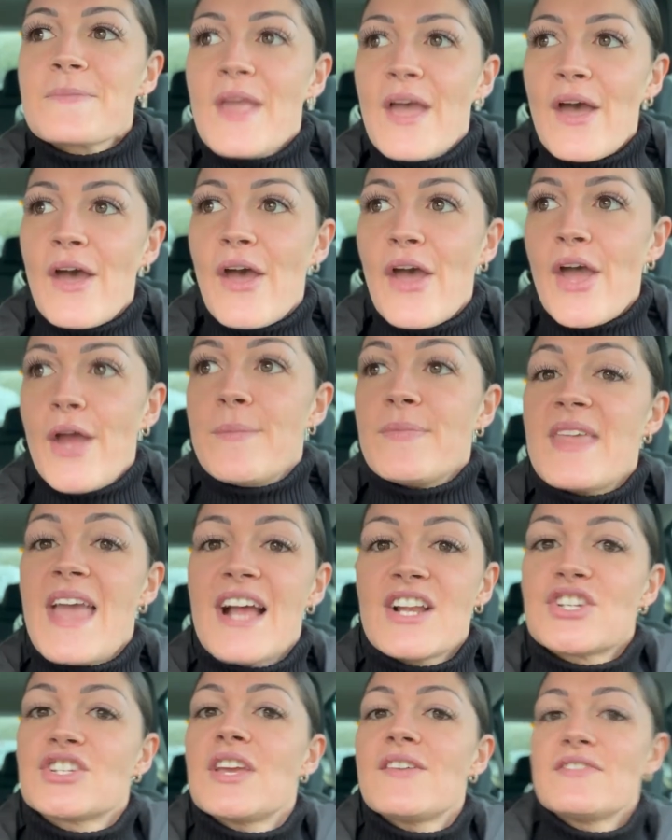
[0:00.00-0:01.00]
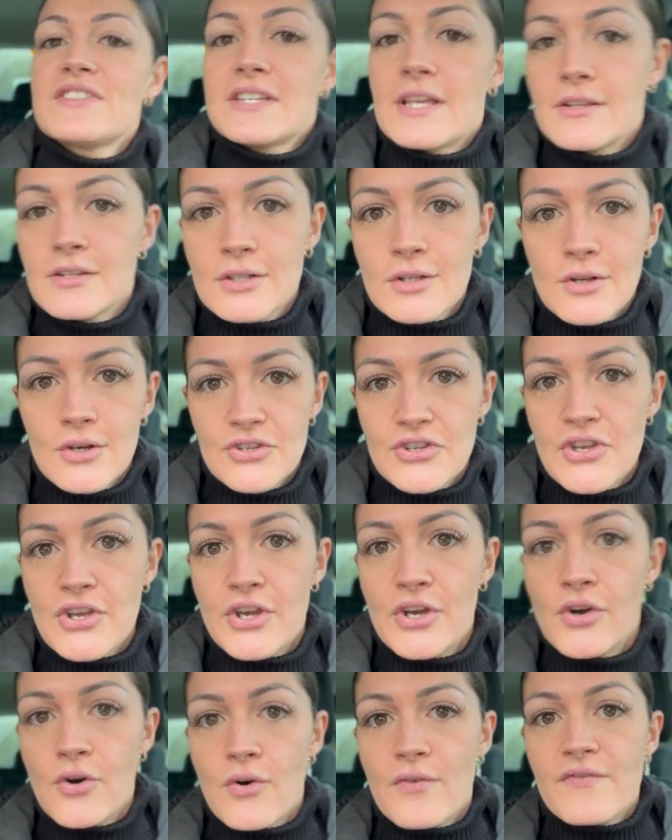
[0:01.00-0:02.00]
They actually have a Santa Claus that you
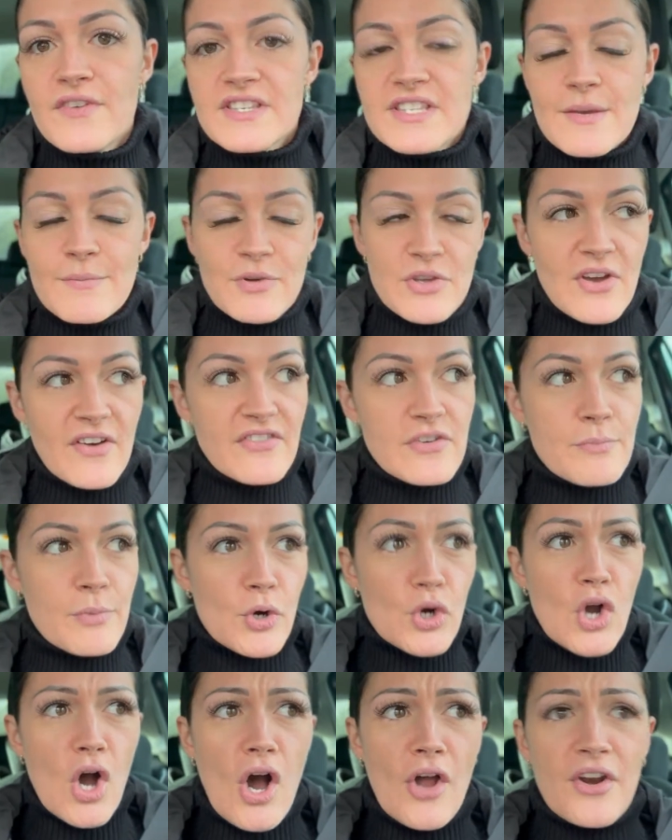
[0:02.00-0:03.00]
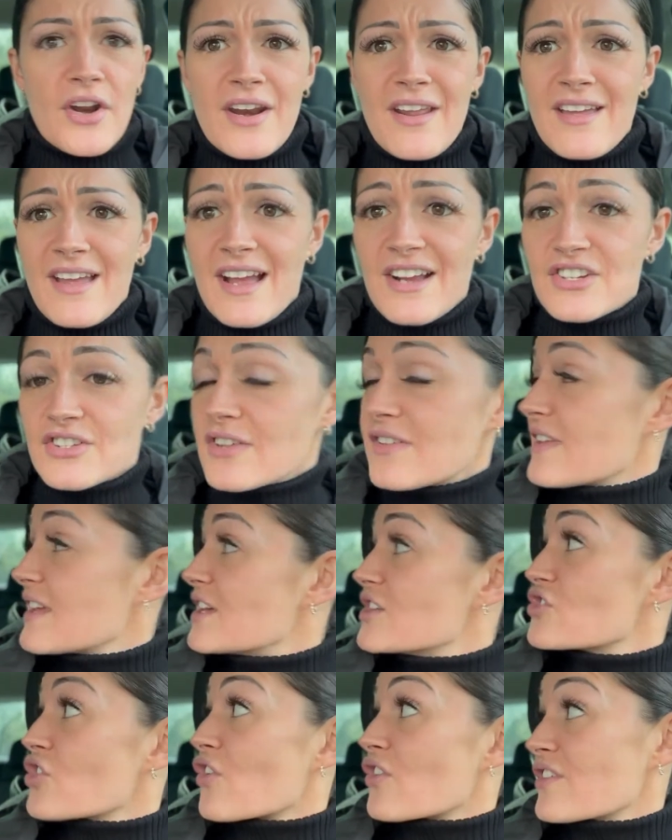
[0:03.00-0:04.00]
can go and visit, but you have to book on, and I actually think
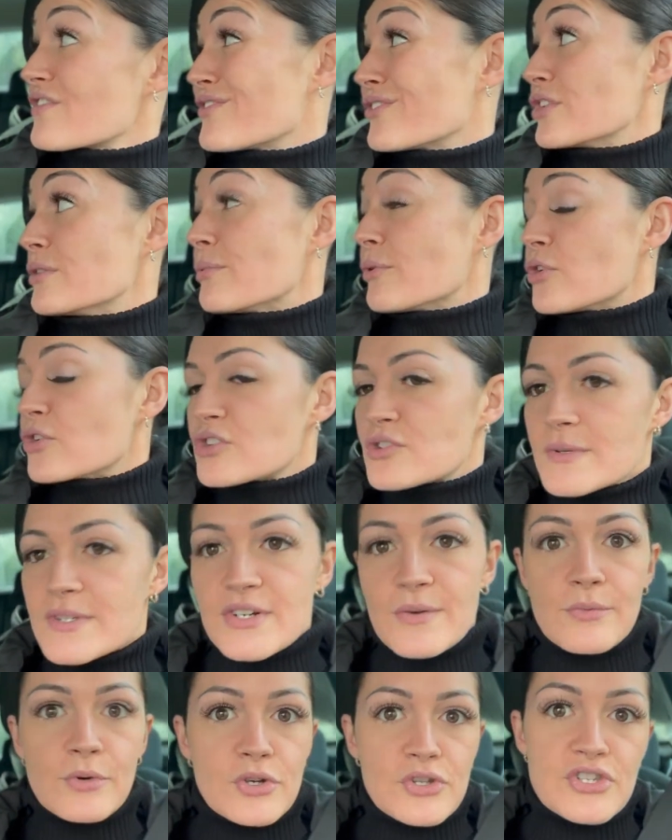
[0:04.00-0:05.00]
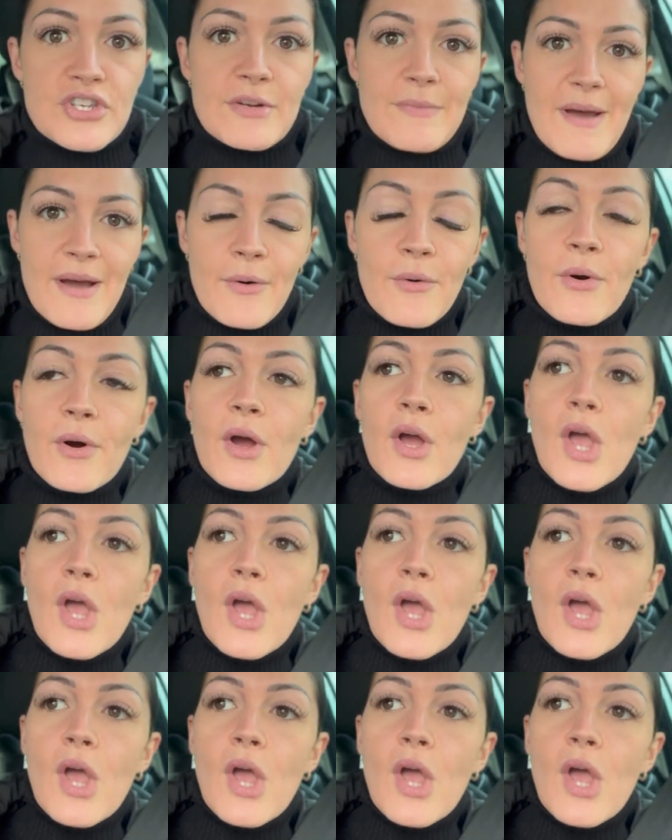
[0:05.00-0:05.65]
he's already fully booked, which I'm gutted about.